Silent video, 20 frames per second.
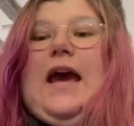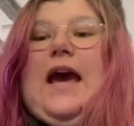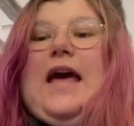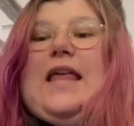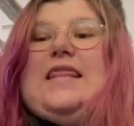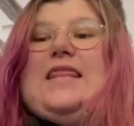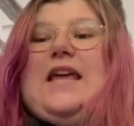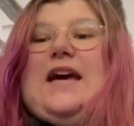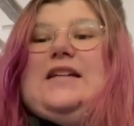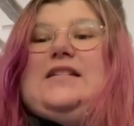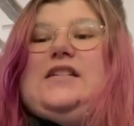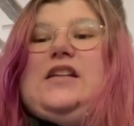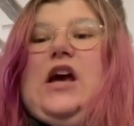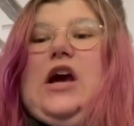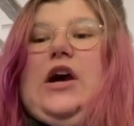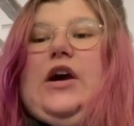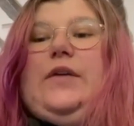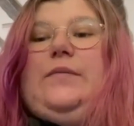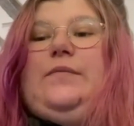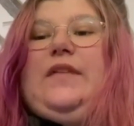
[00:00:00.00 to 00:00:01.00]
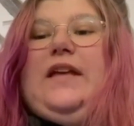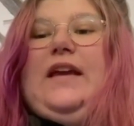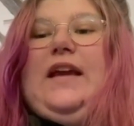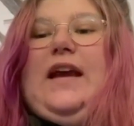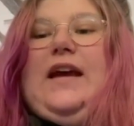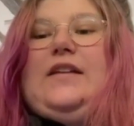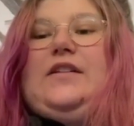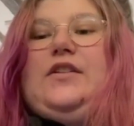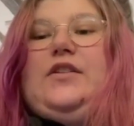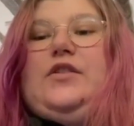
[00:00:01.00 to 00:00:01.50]
At that time, they
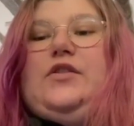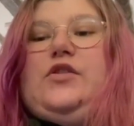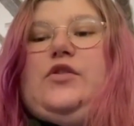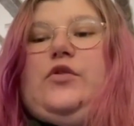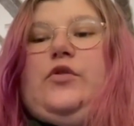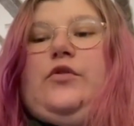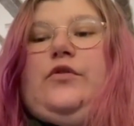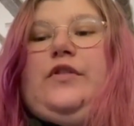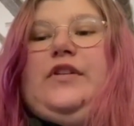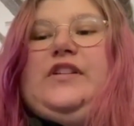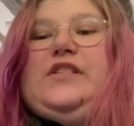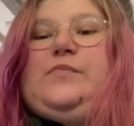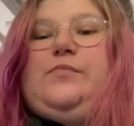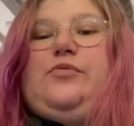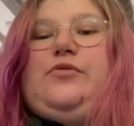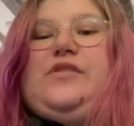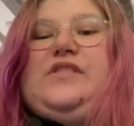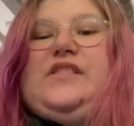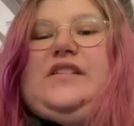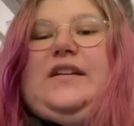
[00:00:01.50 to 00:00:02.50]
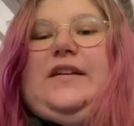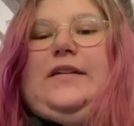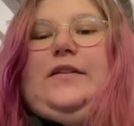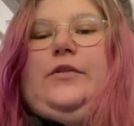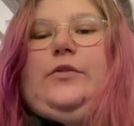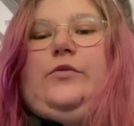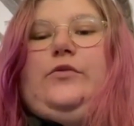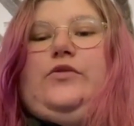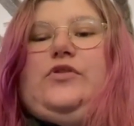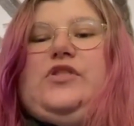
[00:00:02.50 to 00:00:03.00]
had a notorious prisoner
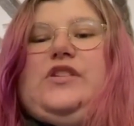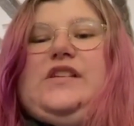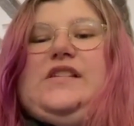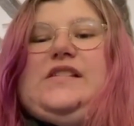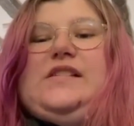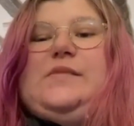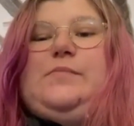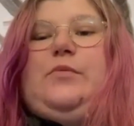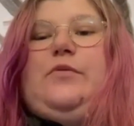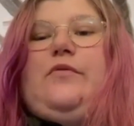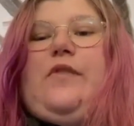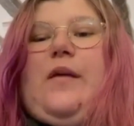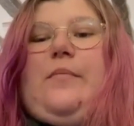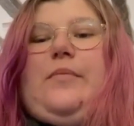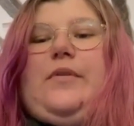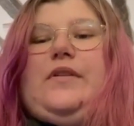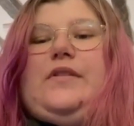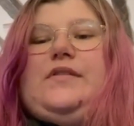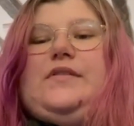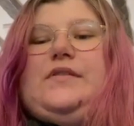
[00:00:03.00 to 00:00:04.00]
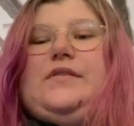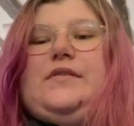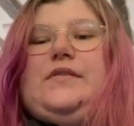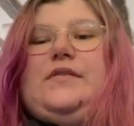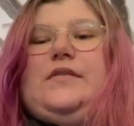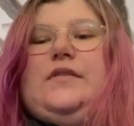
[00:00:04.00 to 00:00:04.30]
called Jesus Barabbas.